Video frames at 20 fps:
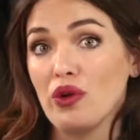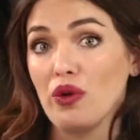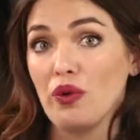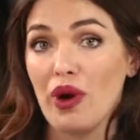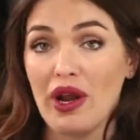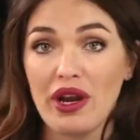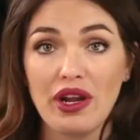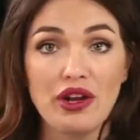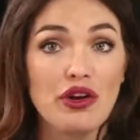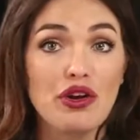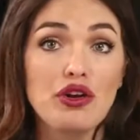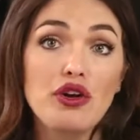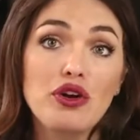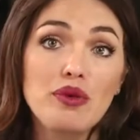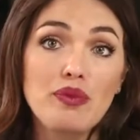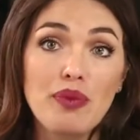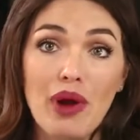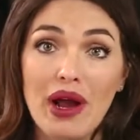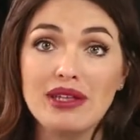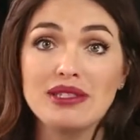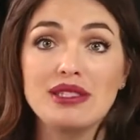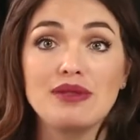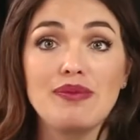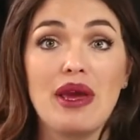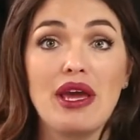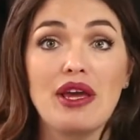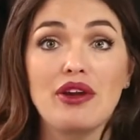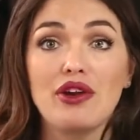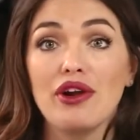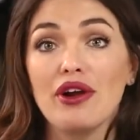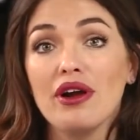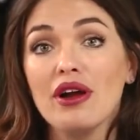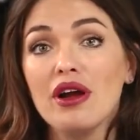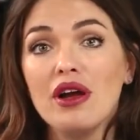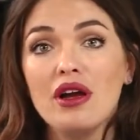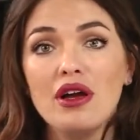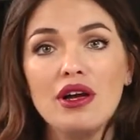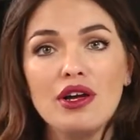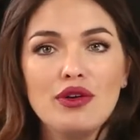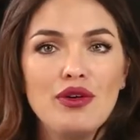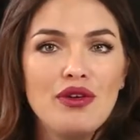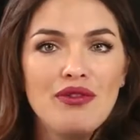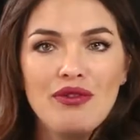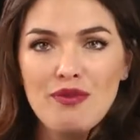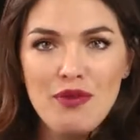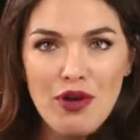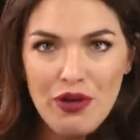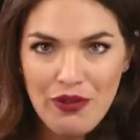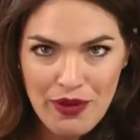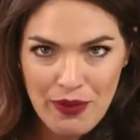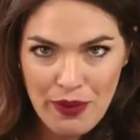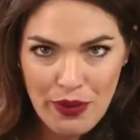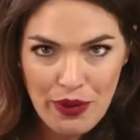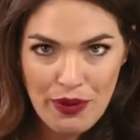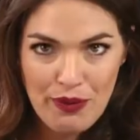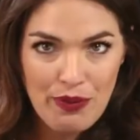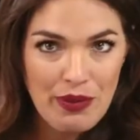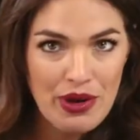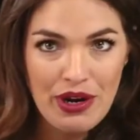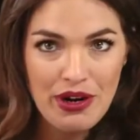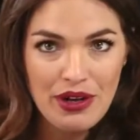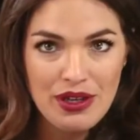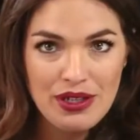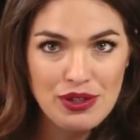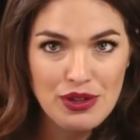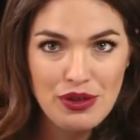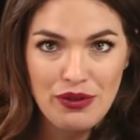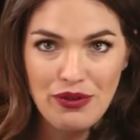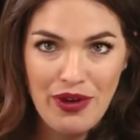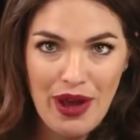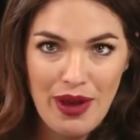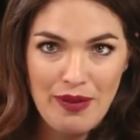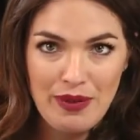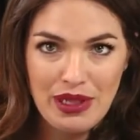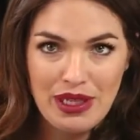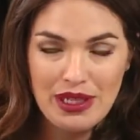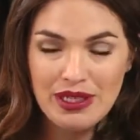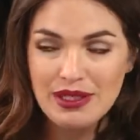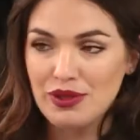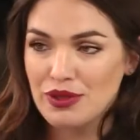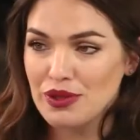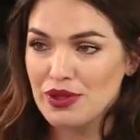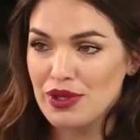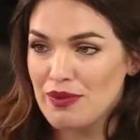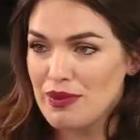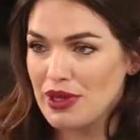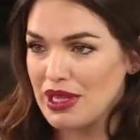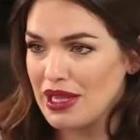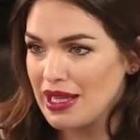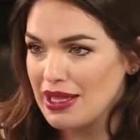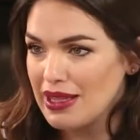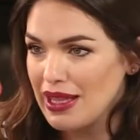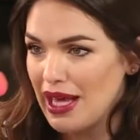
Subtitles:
to a wedding, or you're a bridesmaid, or you have a movie premiere because you're fabulous, or something like